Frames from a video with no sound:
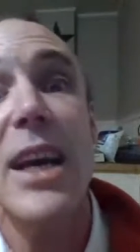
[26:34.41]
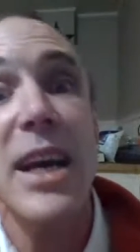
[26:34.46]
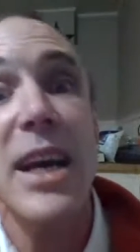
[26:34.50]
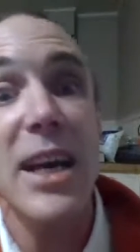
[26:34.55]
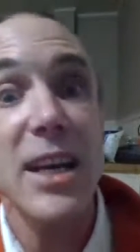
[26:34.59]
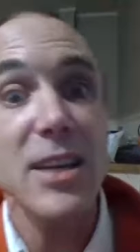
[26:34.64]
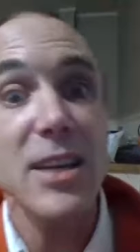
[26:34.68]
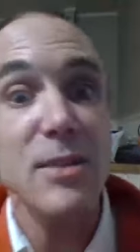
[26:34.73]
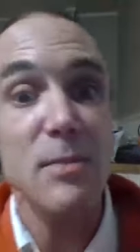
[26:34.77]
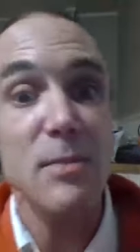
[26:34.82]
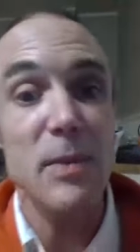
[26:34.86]

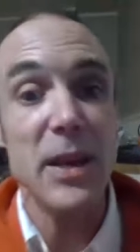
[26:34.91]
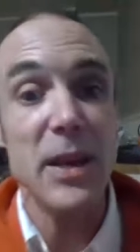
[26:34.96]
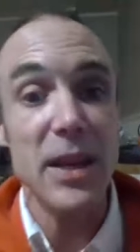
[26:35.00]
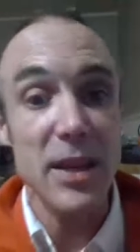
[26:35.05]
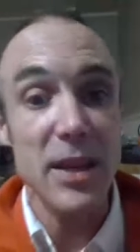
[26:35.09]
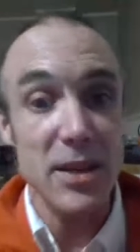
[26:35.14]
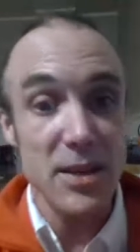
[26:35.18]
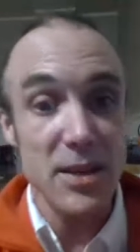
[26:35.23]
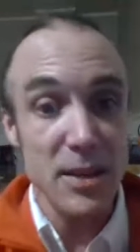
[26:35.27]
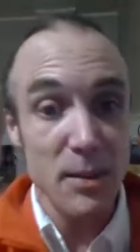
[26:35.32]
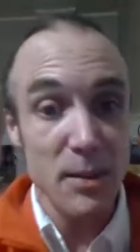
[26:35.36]
is
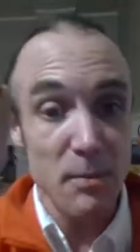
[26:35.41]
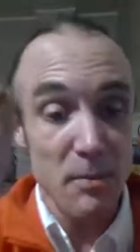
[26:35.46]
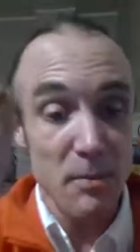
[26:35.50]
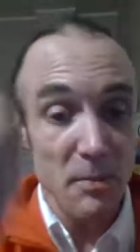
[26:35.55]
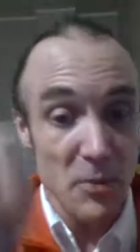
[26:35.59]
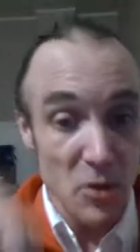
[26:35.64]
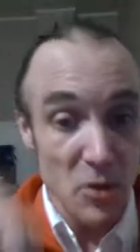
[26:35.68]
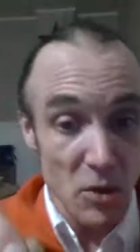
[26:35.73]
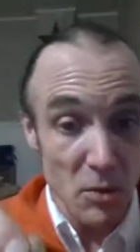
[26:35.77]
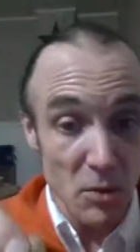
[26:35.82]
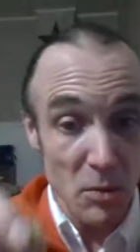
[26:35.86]
because the
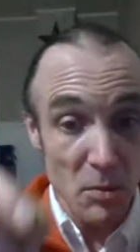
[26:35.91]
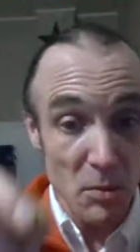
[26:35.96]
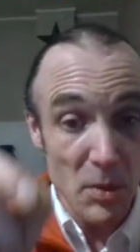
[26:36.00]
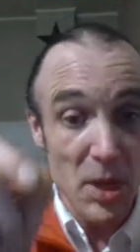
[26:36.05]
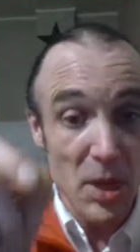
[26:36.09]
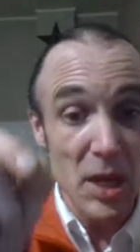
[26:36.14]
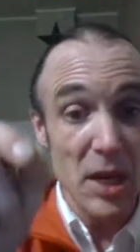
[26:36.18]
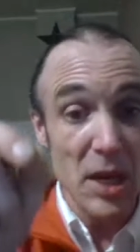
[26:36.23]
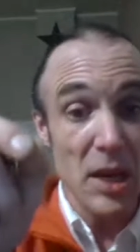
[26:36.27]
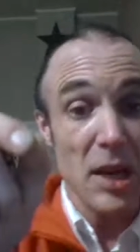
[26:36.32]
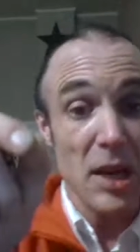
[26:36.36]

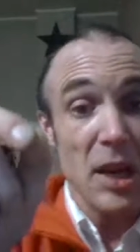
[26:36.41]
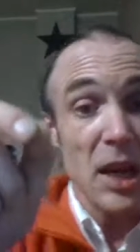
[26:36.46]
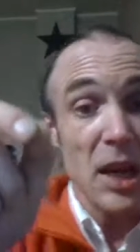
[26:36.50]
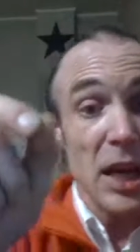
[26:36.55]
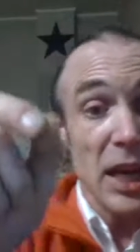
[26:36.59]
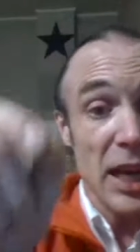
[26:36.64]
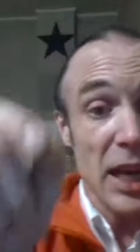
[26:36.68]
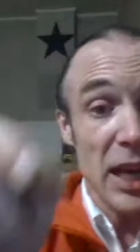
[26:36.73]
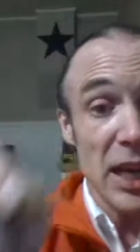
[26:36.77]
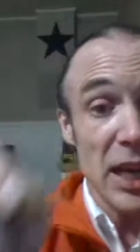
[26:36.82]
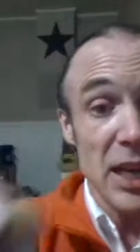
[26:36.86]
sermon
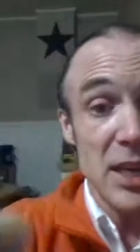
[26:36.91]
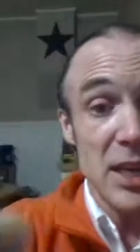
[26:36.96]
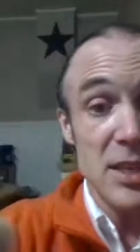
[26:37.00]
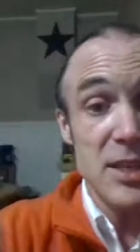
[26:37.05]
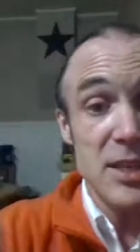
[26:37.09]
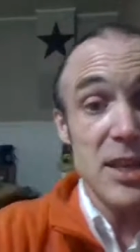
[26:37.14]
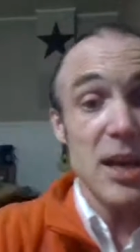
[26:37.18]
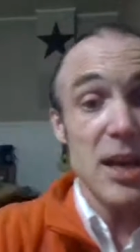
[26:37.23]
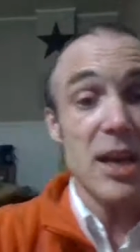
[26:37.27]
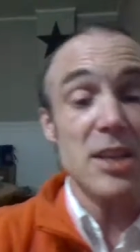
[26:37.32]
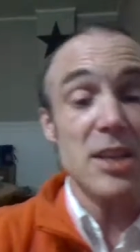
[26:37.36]

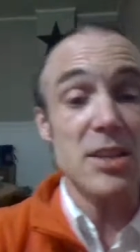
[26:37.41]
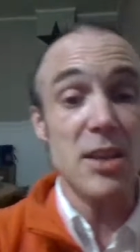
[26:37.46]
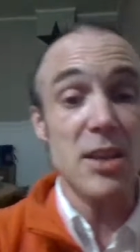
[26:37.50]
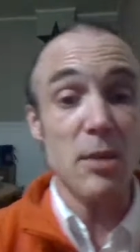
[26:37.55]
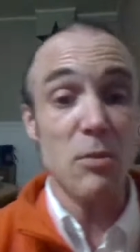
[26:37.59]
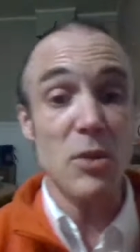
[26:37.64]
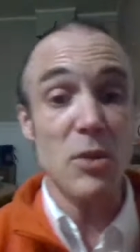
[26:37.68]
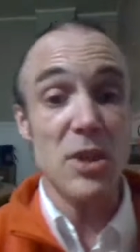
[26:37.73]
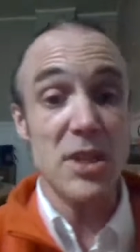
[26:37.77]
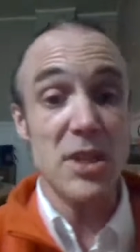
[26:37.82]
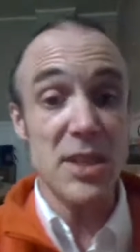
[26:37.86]
is
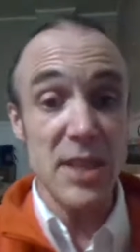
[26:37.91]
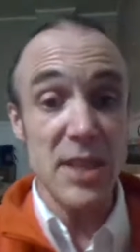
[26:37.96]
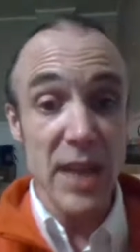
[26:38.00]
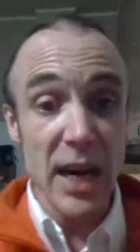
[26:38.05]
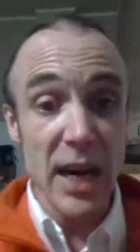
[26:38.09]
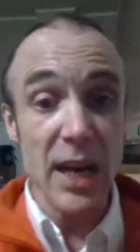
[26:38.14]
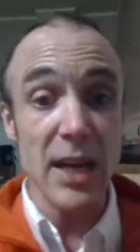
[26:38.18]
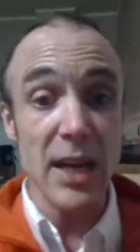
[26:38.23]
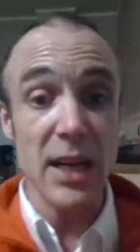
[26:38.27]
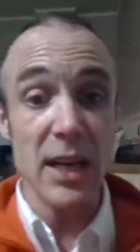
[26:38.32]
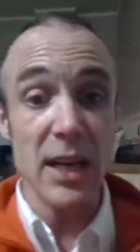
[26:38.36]
someone
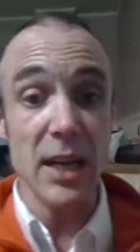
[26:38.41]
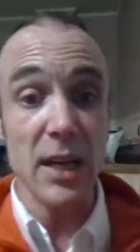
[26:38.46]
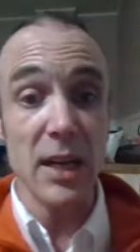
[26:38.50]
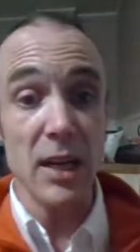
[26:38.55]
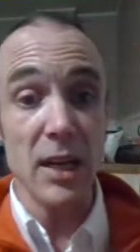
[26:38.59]
standing